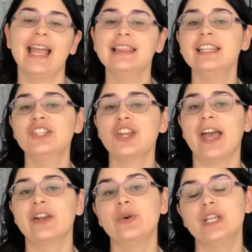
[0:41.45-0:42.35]
and this
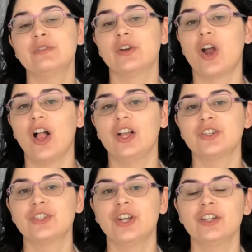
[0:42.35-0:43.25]
channel is for college
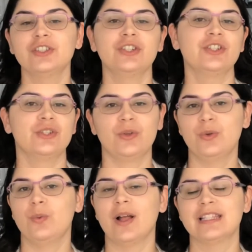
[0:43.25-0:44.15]
instructors
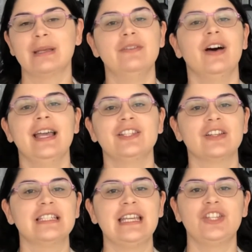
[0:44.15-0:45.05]
who want some advice
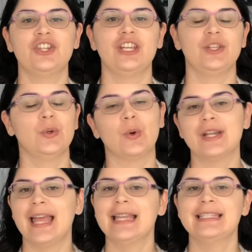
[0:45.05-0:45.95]
on teaching or
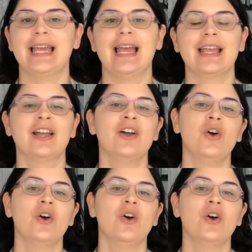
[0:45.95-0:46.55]
on ed tech